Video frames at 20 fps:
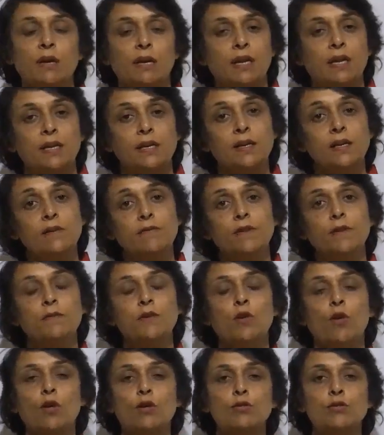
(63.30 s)
material. We
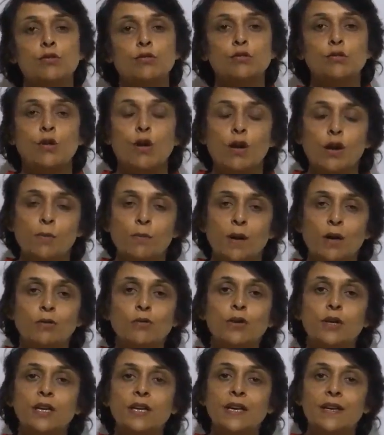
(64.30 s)
will also talk
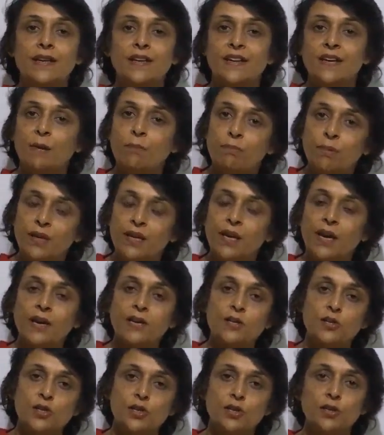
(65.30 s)
about DNA
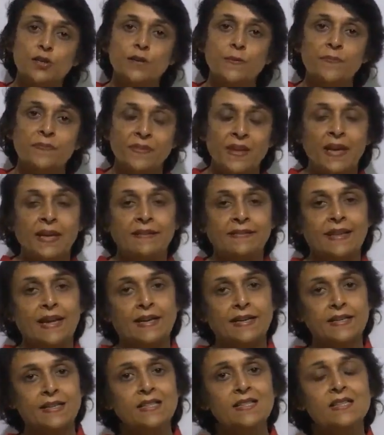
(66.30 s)
replication,
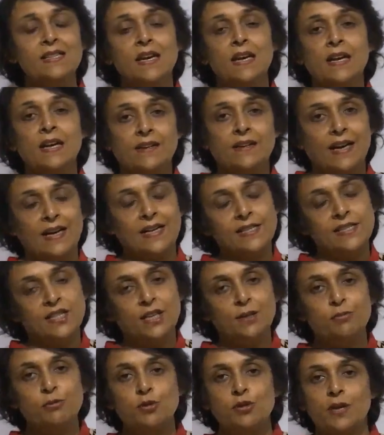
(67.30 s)
that is
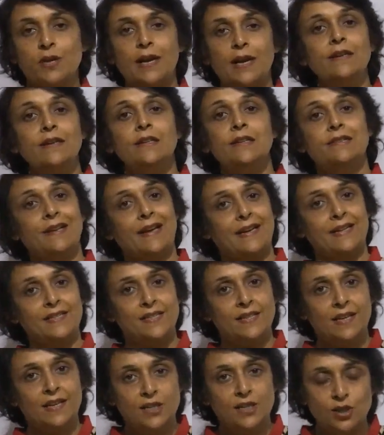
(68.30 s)
transcription and
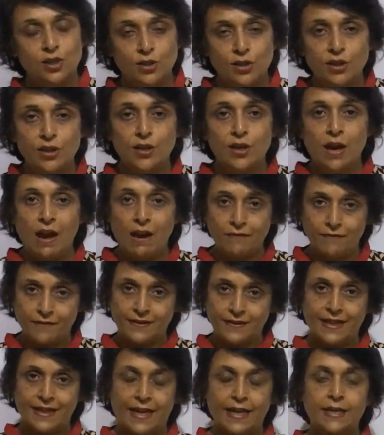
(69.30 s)
translation
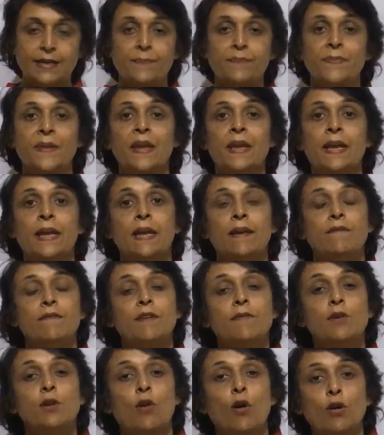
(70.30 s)
after that.
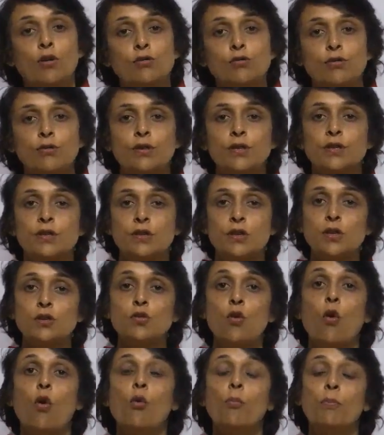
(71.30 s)
We will also
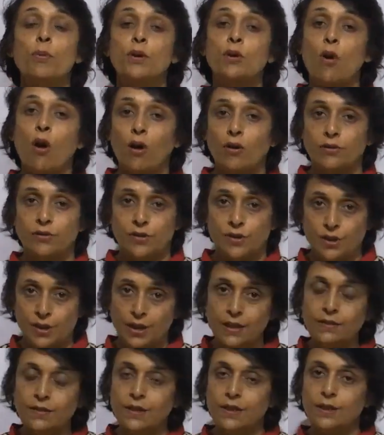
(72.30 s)
discuss operons
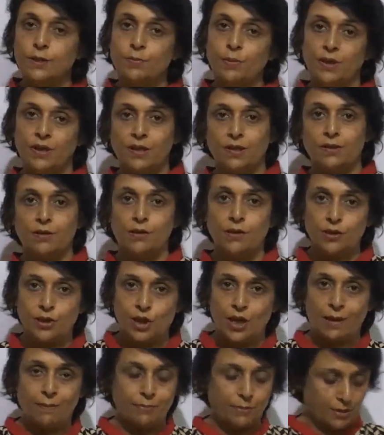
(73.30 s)
in this particular
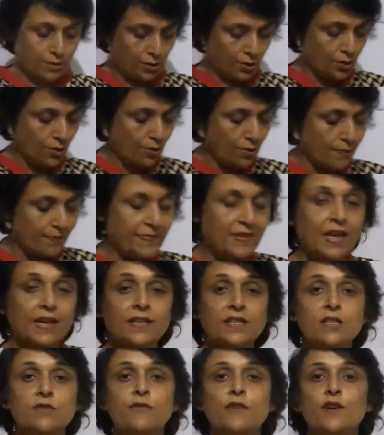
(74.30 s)
chapter. So let
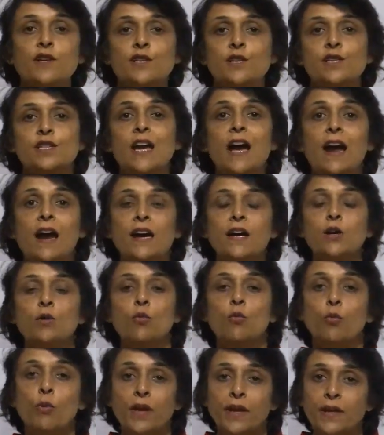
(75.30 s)
us first start
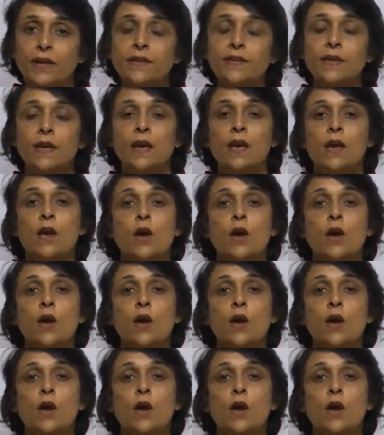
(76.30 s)
with